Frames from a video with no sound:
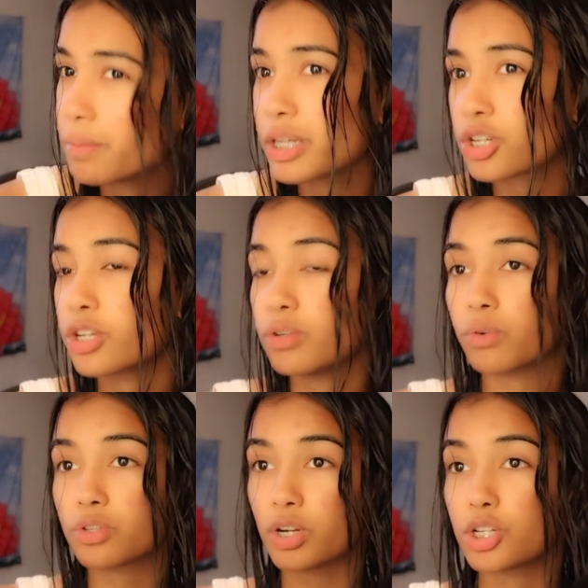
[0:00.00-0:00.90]
to make sure you
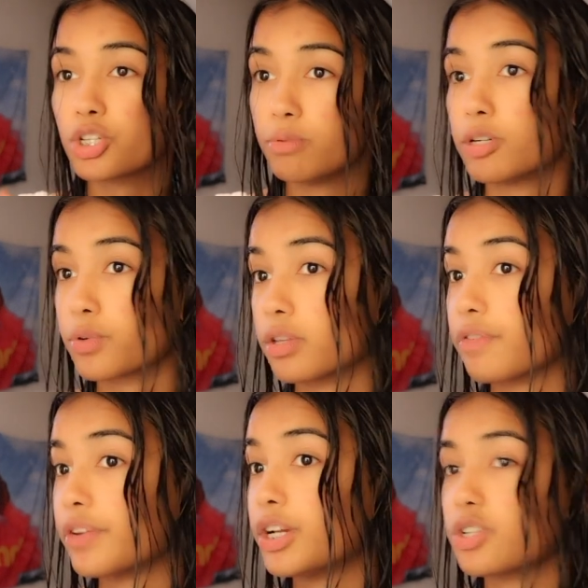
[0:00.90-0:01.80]
don't scrunch too much with your
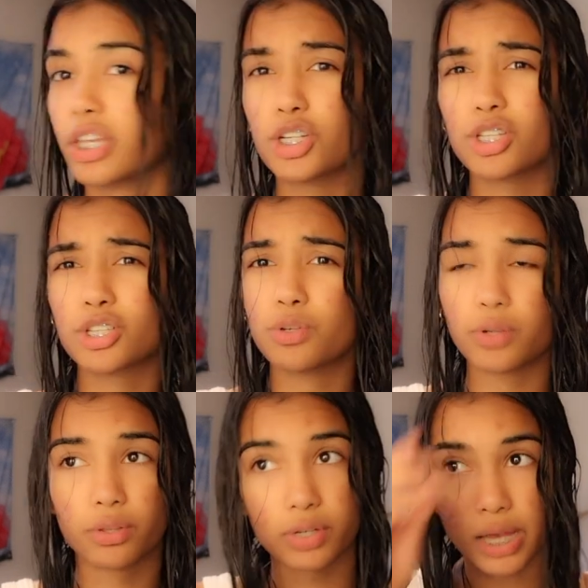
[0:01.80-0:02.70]
fingers, like just 2
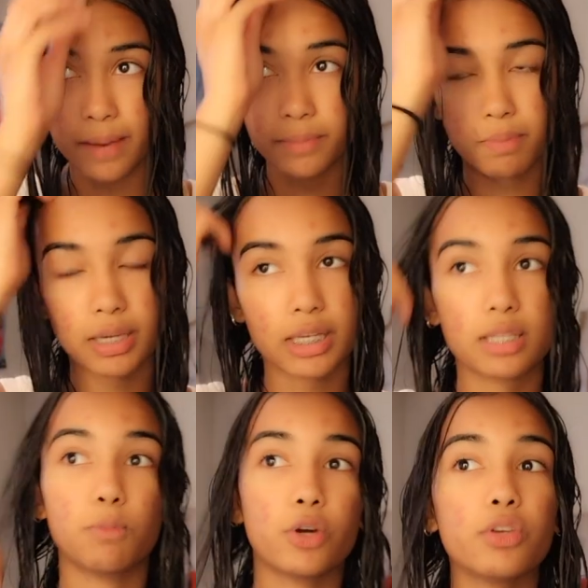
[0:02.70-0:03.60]
or 3 times, because
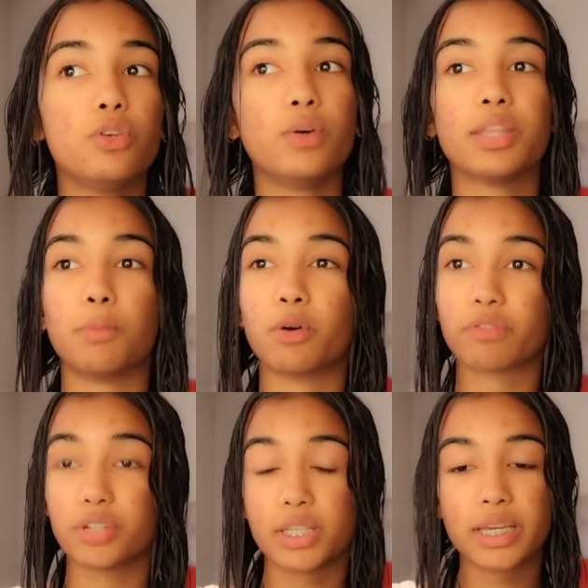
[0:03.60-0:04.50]
the more you do it, the more
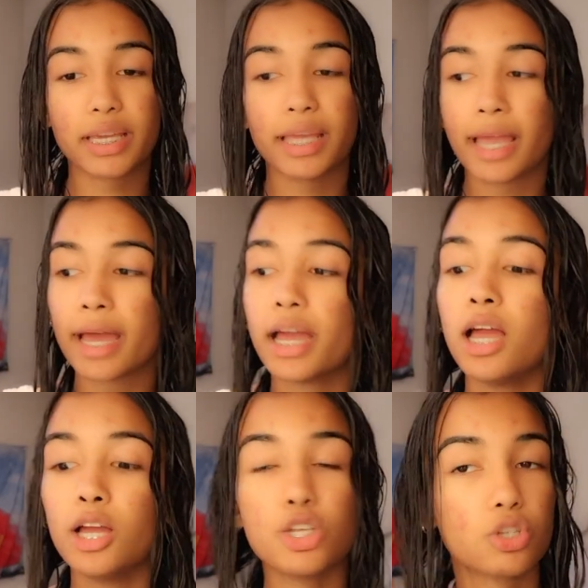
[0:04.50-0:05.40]
frizzy it can get.
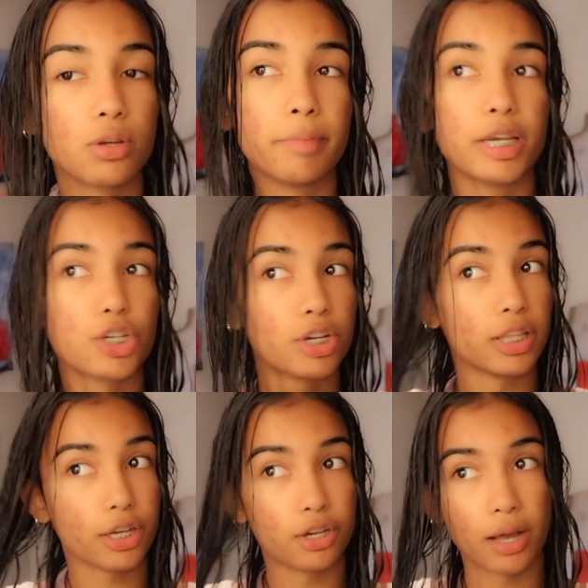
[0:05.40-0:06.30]
So you want to make sure
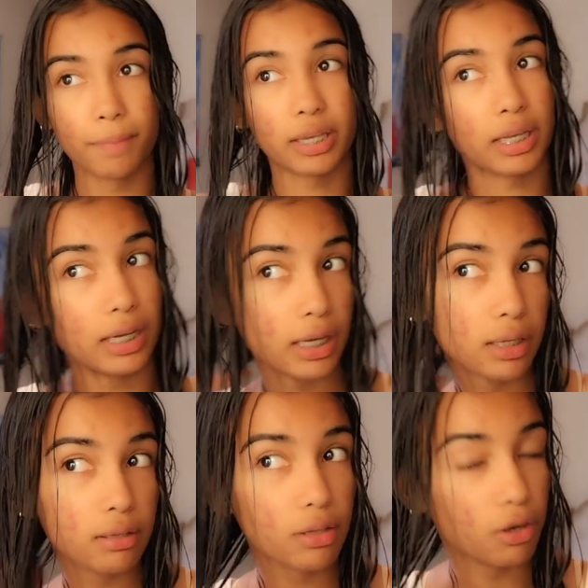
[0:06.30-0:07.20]
that you're not making it,
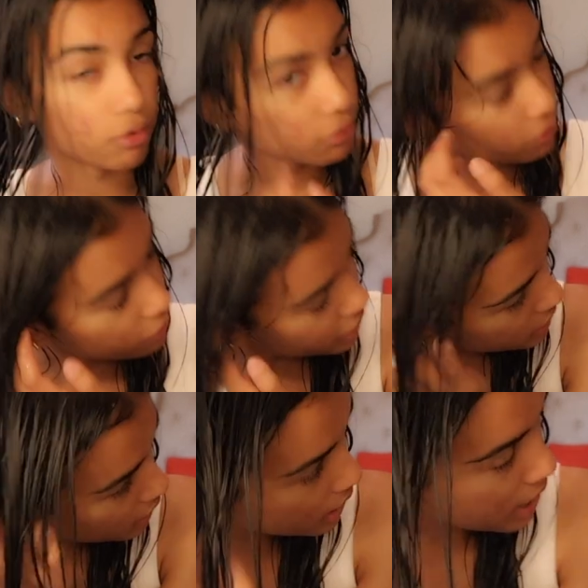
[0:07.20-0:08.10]
you know,
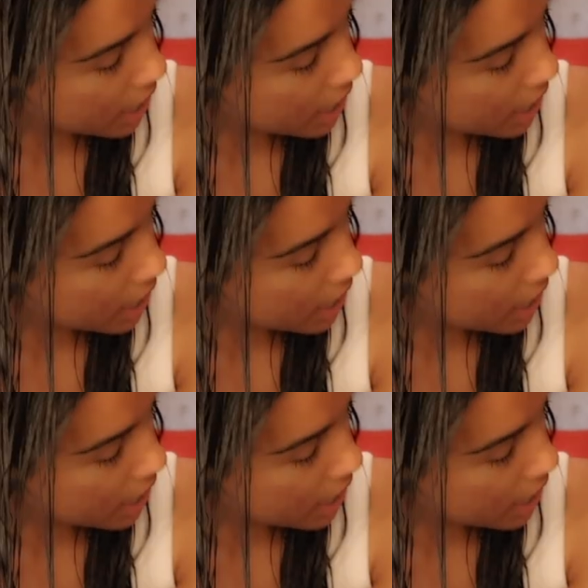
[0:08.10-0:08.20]
frizzy.